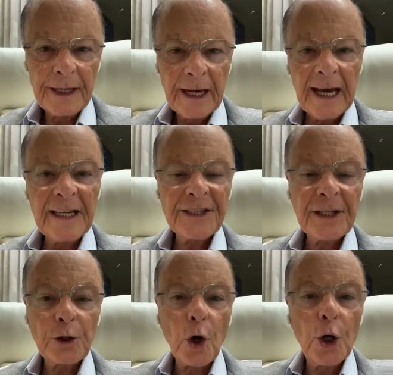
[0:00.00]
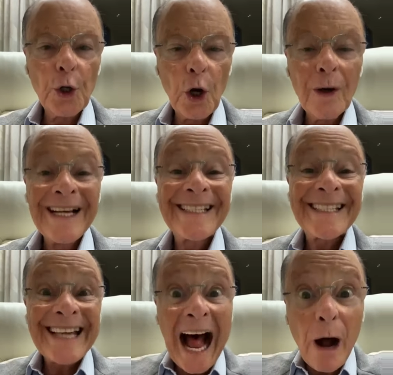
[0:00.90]
He became
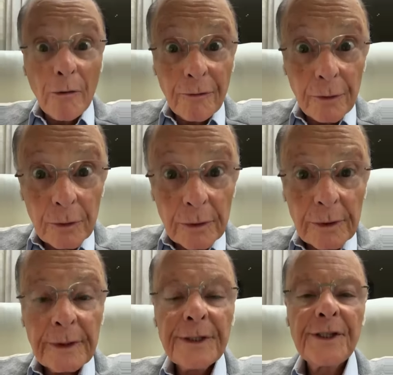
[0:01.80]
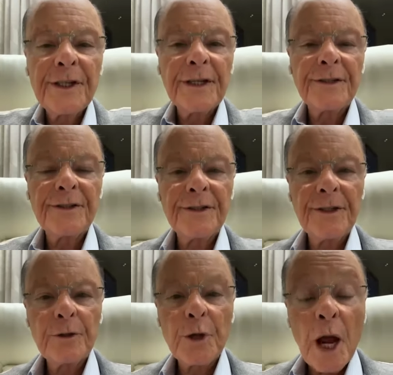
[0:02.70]
saved
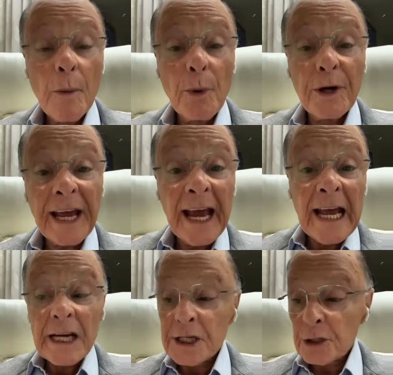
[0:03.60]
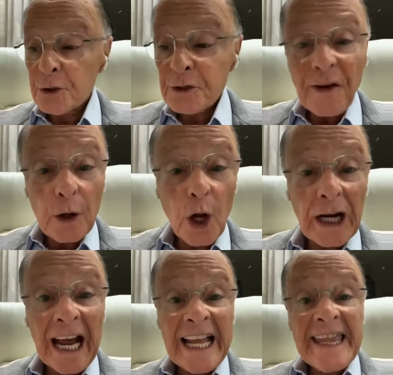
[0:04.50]
before God. Because
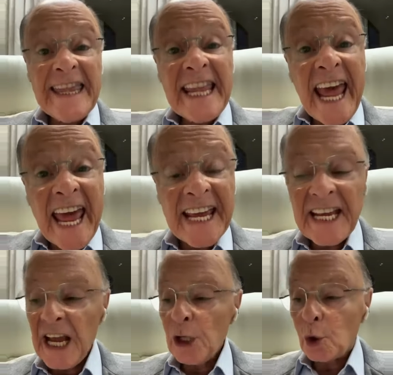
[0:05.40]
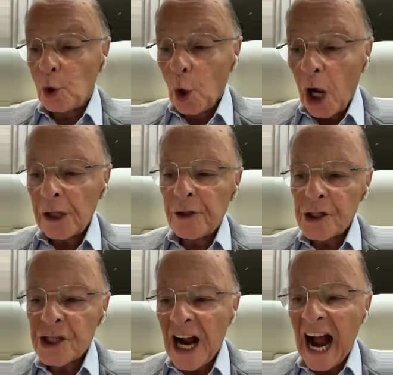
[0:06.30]
Jesus said, "Not
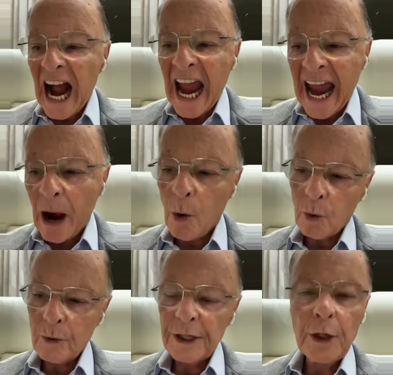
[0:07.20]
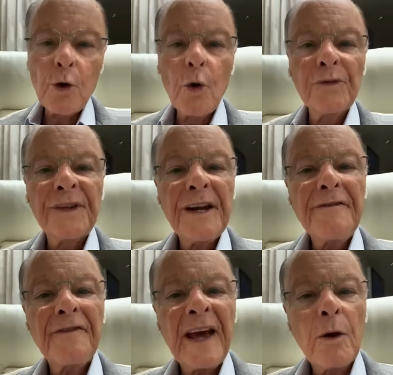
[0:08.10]
even in
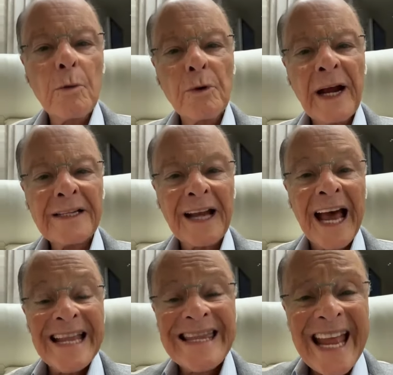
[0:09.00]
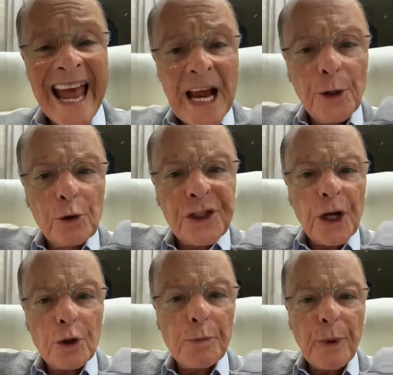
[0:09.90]
Israel I have found such
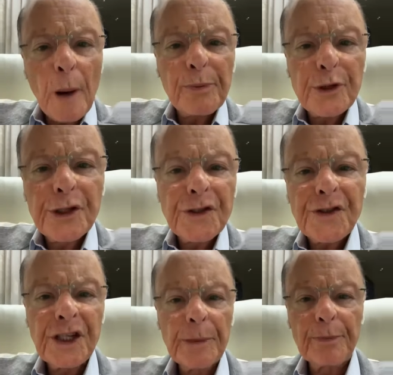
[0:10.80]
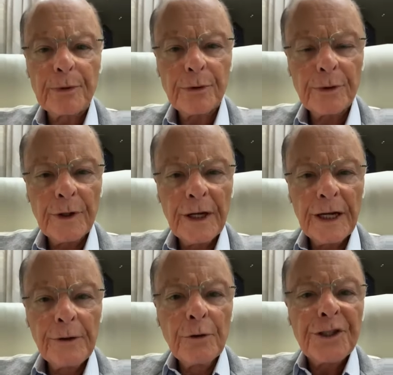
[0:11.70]
great faith." Not even His
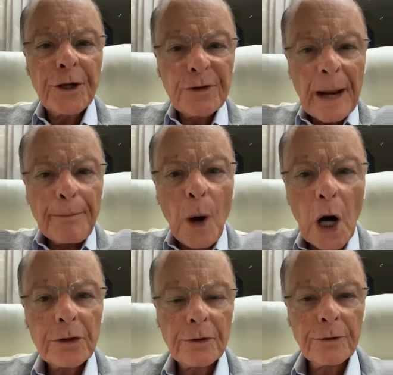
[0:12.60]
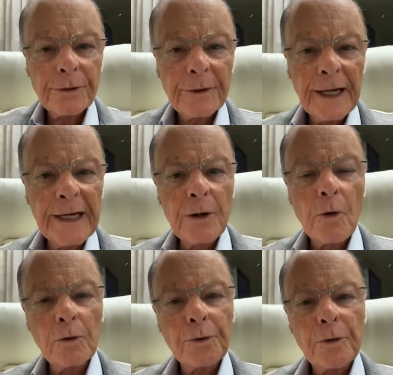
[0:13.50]
own disciples and apostles